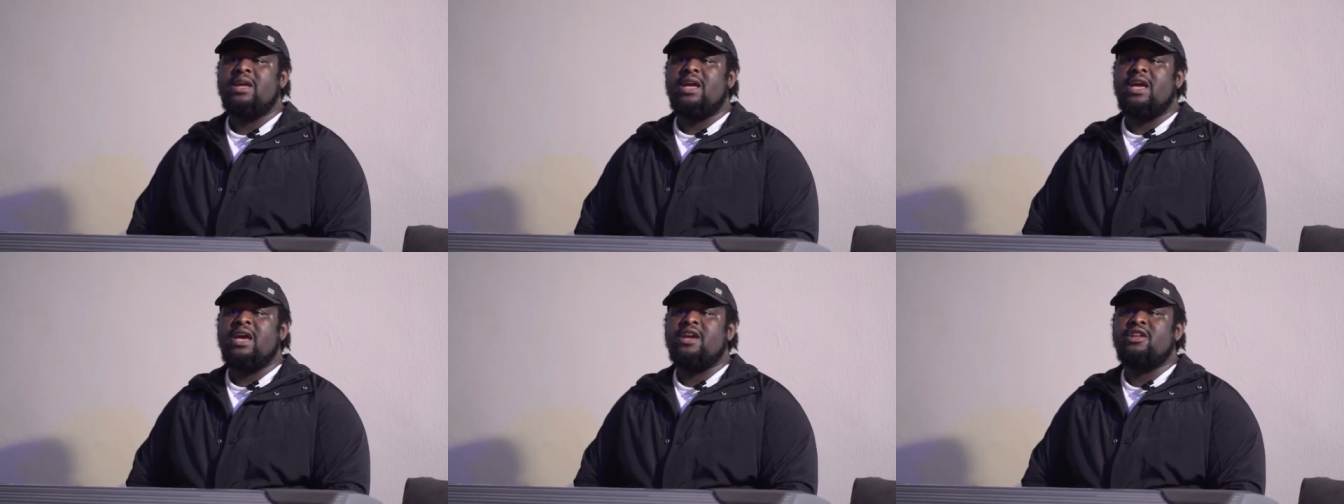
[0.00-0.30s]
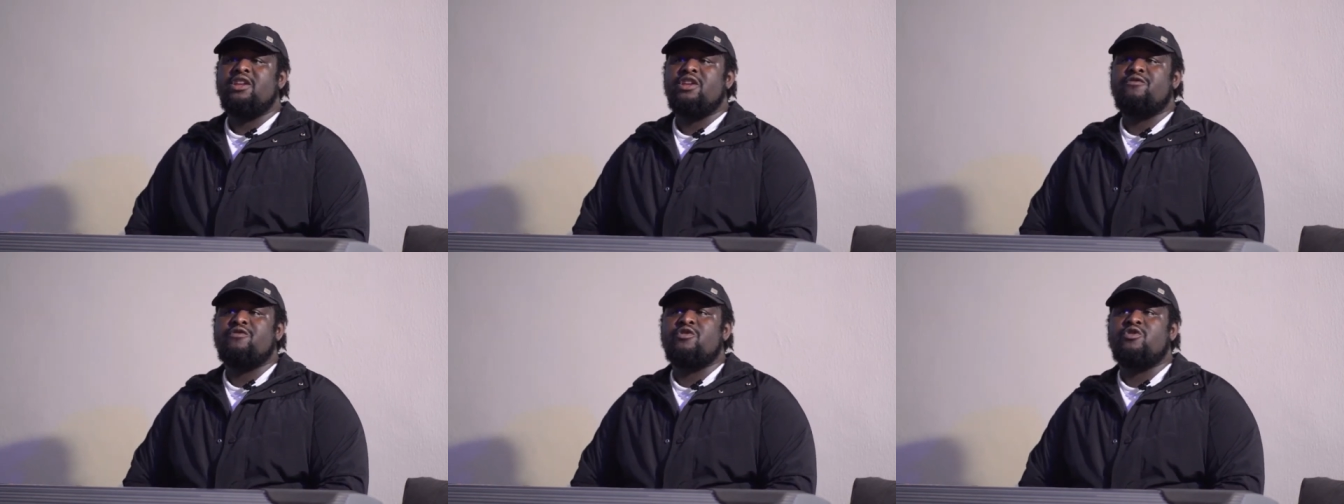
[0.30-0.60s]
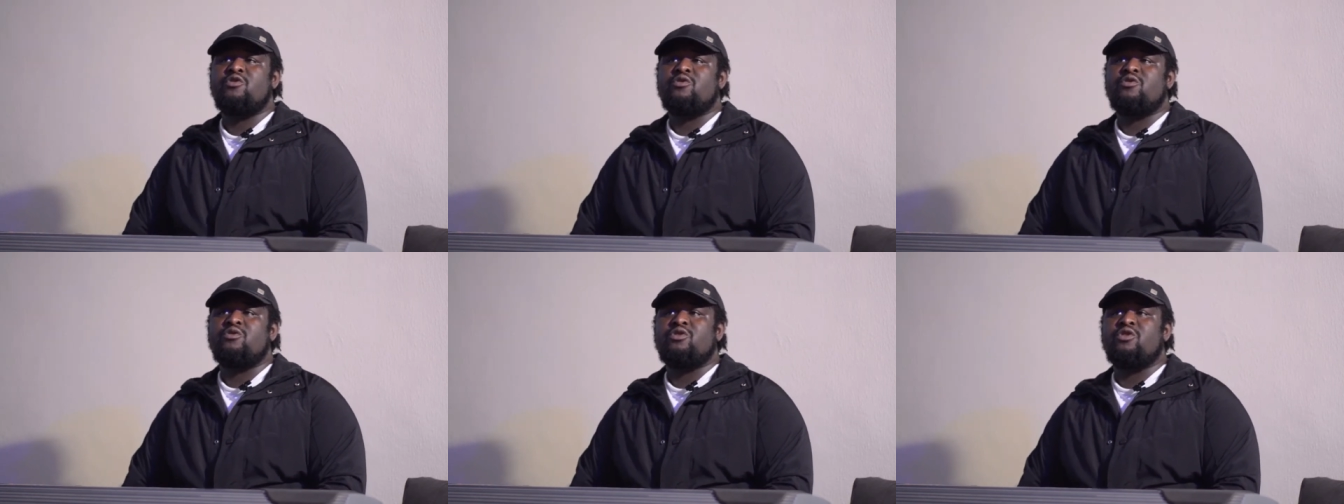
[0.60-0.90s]
And if you
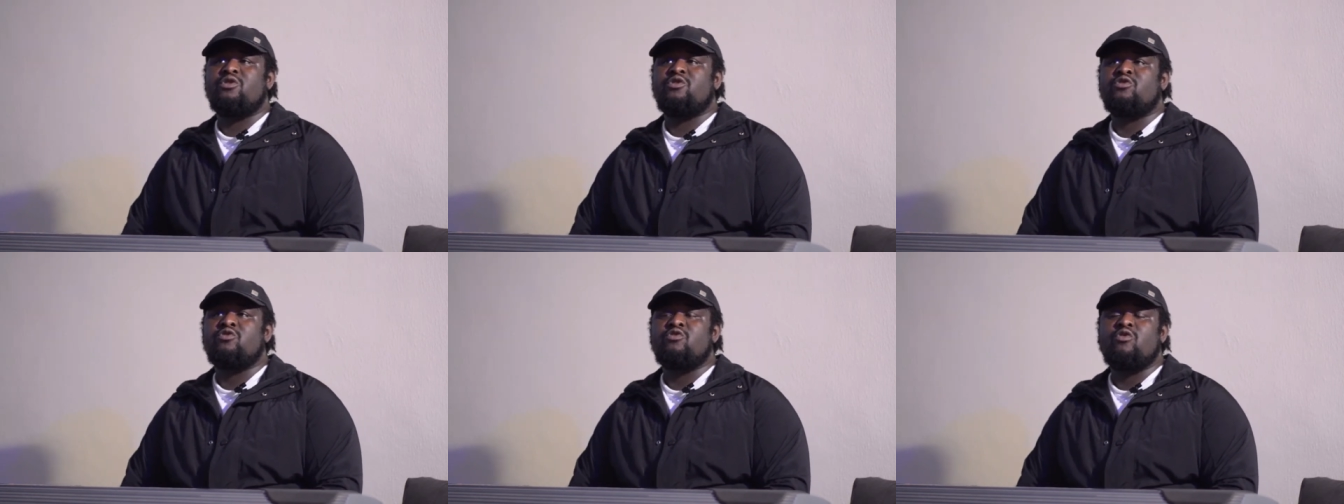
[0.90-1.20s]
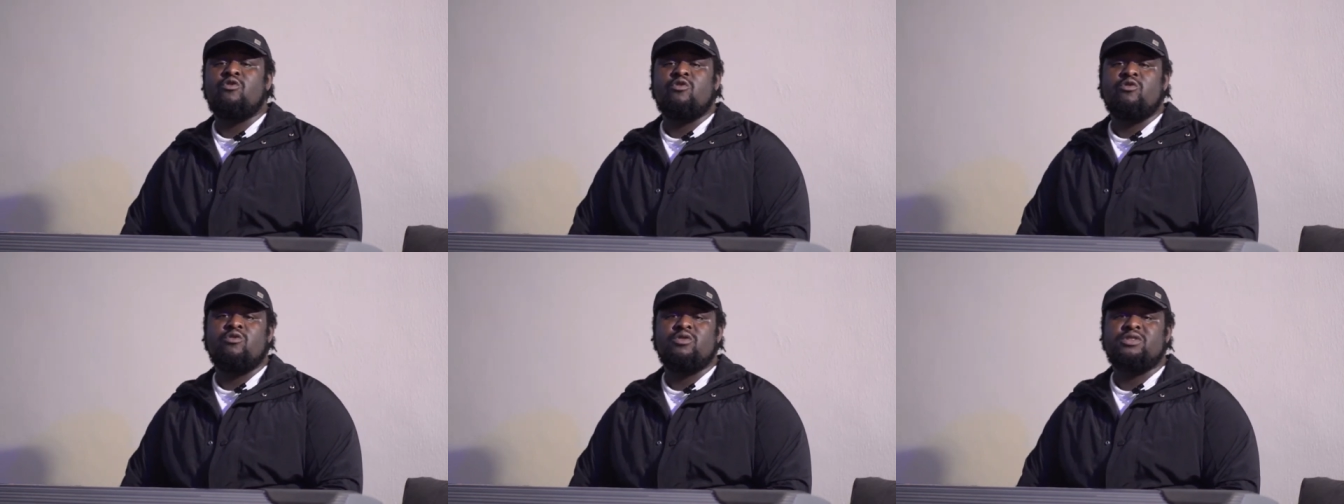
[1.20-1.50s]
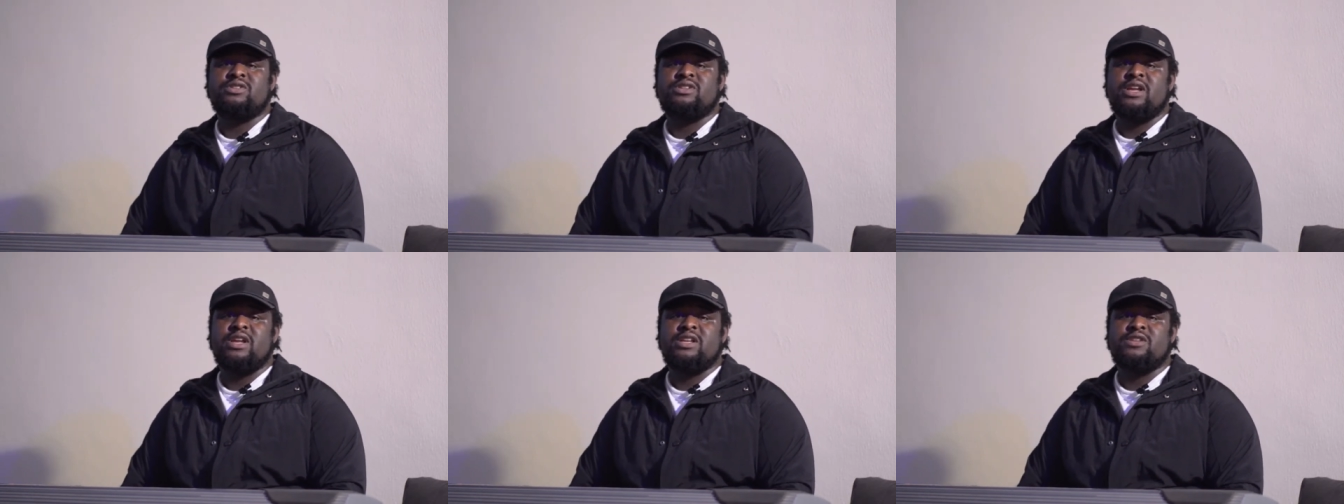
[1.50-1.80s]
know, the crow
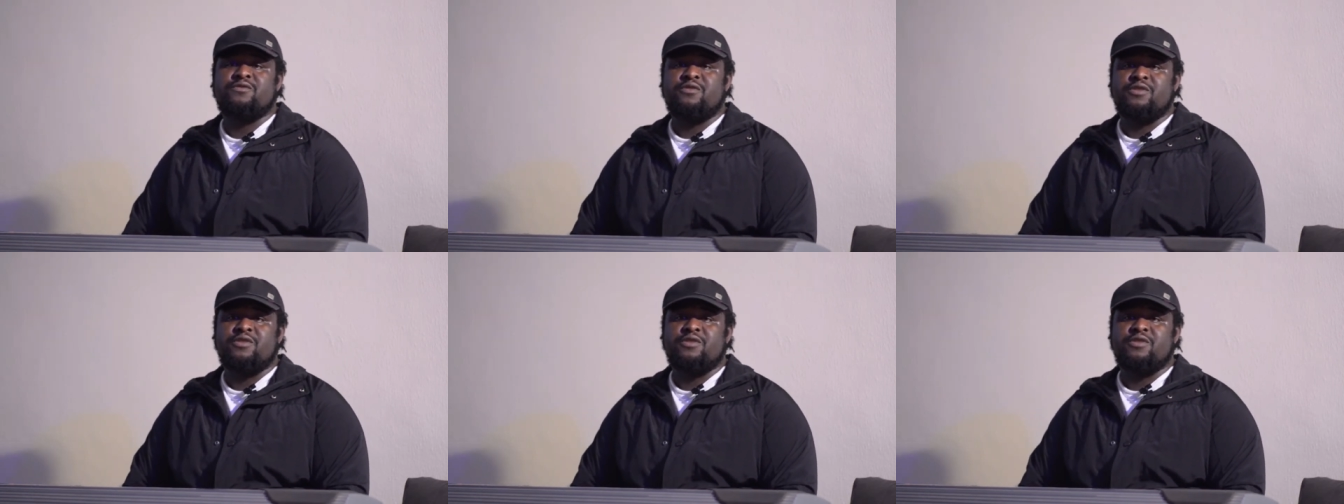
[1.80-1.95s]
stands